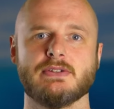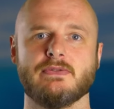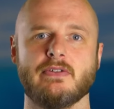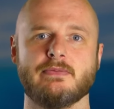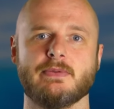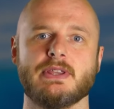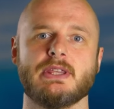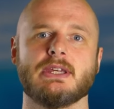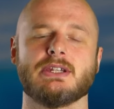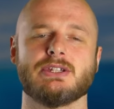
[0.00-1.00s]
of
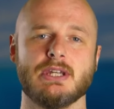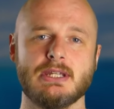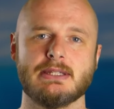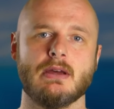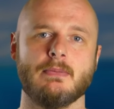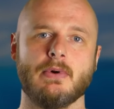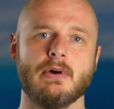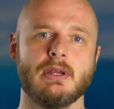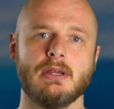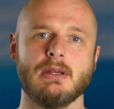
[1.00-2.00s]
overbreathing, it cheats our
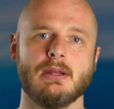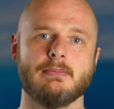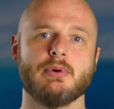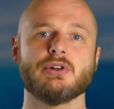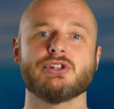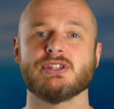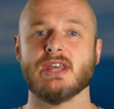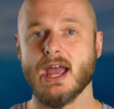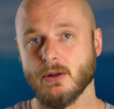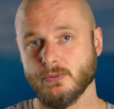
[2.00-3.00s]
body and pushes
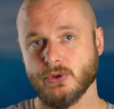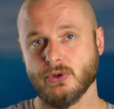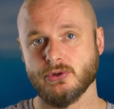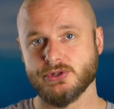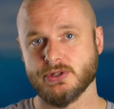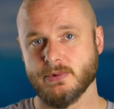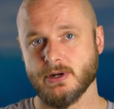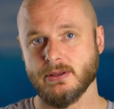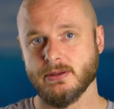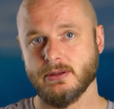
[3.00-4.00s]
out the urge to
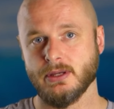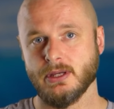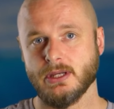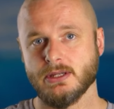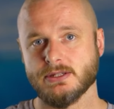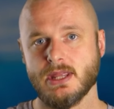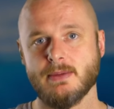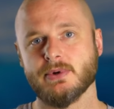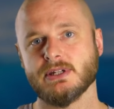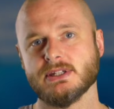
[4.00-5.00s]
breathe. So
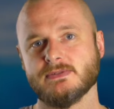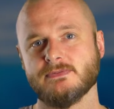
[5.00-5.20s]
that brings us